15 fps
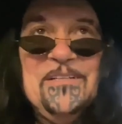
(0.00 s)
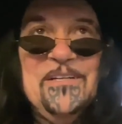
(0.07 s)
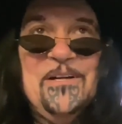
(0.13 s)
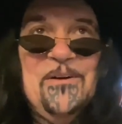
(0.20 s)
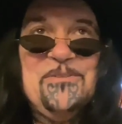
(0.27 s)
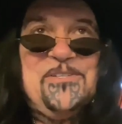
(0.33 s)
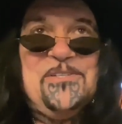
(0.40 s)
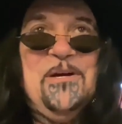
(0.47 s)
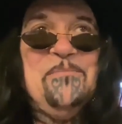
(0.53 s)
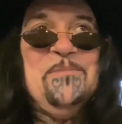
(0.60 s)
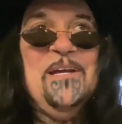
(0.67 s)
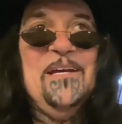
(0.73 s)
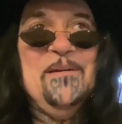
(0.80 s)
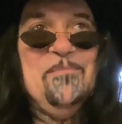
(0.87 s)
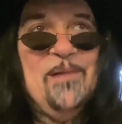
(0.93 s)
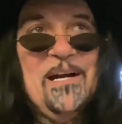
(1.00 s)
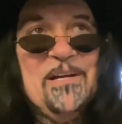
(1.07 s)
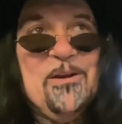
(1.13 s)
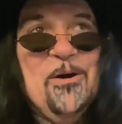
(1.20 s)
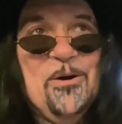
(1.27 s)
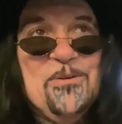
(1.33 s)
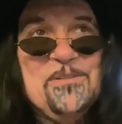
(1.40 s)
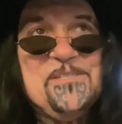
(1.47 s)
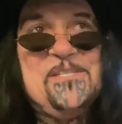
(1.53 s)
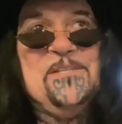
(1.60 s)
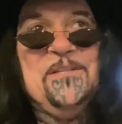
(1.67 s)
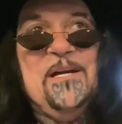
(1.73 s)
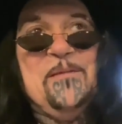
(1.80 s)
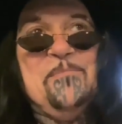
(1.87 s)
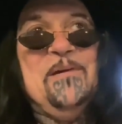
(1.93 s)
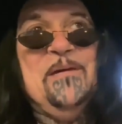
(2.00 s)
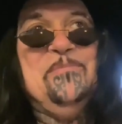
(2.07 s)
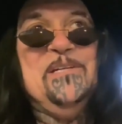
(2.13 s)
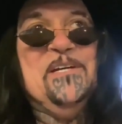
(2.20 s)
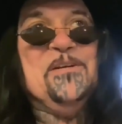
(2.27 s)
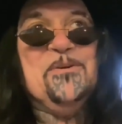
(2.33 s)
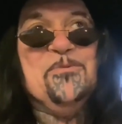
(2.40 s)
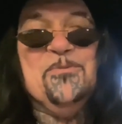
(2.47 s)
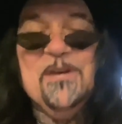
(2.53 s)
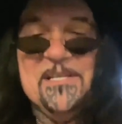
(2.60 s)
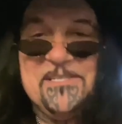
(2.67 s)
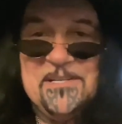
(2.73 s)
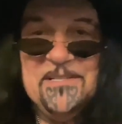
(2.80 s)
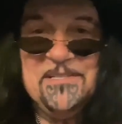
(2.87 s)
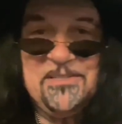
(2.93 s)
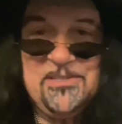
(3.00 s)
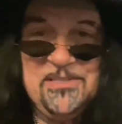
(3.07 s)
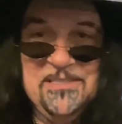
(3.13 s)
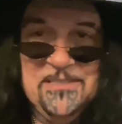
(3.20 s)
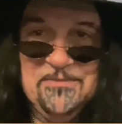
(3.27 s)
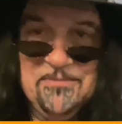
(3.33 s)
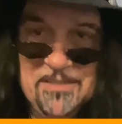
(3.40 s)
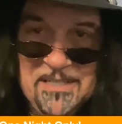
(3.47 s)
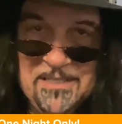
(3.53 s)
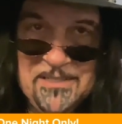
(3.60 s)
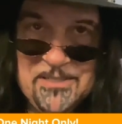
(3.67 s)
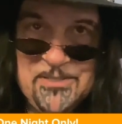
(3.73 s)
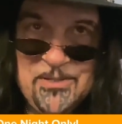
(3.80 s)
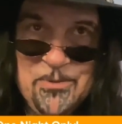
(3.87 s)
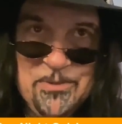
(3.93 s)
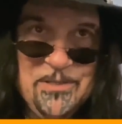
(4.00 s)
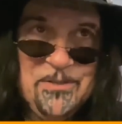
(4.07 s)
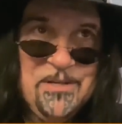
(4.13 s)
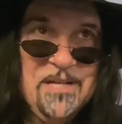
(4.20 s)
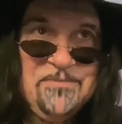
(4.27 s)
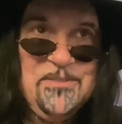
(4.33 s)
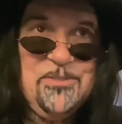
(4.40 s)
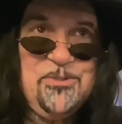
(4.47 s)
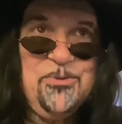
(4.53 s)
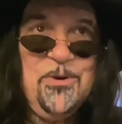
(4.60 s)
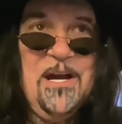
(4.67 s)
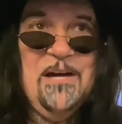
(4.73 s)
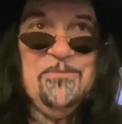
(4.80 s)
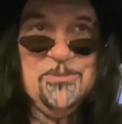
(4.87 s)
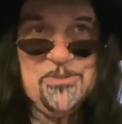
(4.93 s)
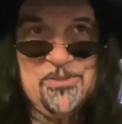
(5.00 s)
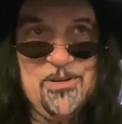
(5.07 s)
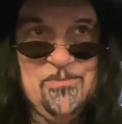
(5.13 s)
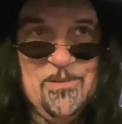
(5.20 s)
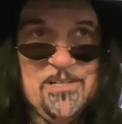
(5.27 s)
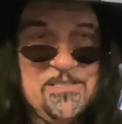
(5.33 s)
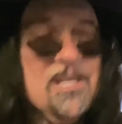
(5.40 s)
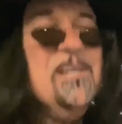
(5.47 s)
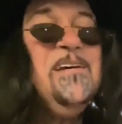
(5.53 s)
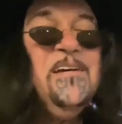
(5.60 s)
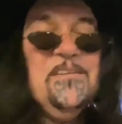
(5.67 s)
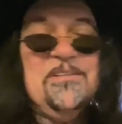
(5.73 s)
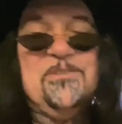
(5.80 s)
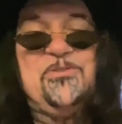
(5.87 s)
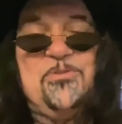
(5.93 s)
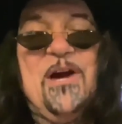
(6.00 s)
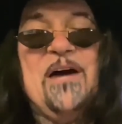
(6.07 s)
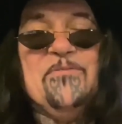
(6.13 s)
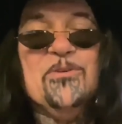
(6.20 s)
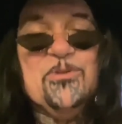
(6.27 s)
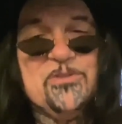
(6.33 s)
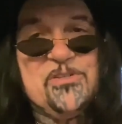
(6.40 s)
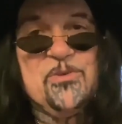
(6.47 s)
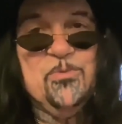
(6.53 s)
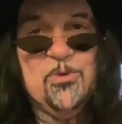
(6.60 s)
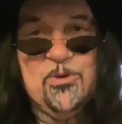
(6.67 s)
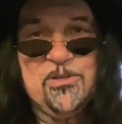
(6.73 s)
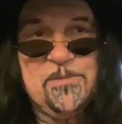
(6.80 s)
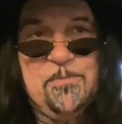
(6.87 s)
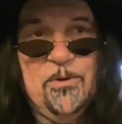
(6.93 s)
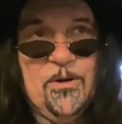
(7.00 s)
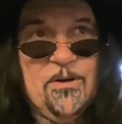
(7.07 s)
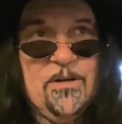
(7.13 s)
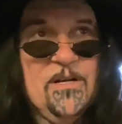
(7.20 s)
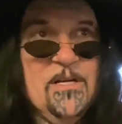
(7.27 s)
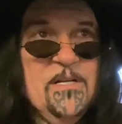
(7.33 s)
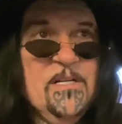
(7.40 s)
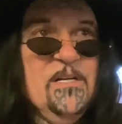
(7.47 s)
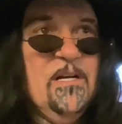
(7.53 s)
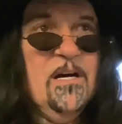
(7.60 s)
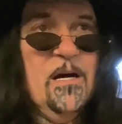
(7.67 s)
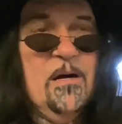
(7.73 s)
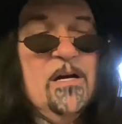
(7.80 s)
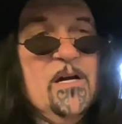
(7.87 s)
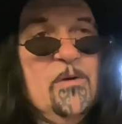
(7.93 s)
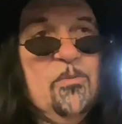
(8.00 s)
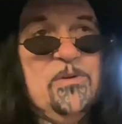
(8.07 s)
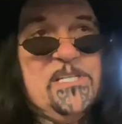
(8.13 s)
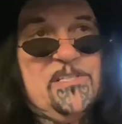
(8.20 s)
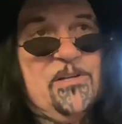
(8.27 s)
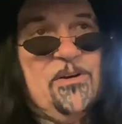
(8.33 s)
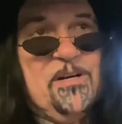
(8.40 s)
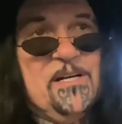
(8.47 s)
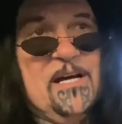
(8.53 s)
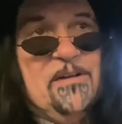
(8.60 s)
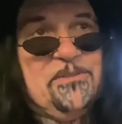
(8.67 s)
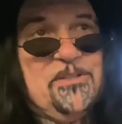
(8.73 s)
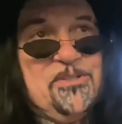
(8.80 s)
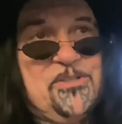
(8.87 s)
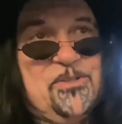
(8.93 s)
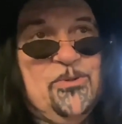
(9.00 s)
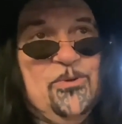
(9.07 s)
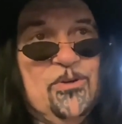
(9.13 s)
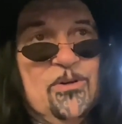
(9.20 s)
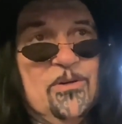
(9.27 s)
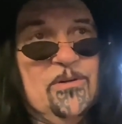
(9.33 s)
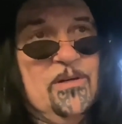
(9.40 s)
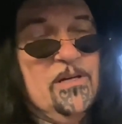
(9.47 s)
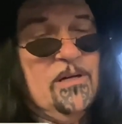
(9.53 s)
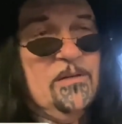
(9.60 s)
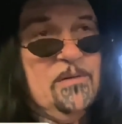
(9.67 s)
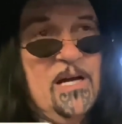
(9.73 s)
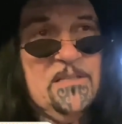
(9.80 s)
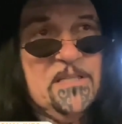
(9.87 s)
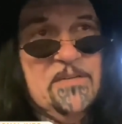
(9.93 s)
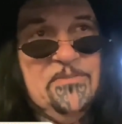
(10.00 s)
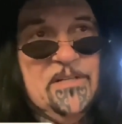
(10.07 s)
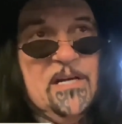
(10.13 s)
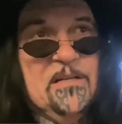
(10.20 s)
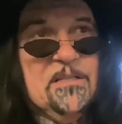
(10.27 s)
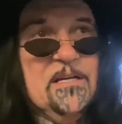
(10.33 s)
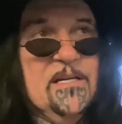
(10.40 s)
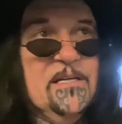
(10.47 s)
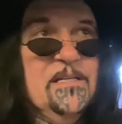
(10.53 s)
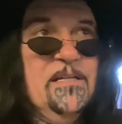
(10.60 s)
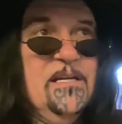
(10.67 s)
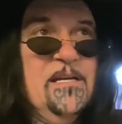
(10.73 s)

you know, someday my goal is to like maybe get a residency in Vegas so we don't have to travel so much. The travel is the worst part. Right. Uh, we started out this tour. Uh, I live in LA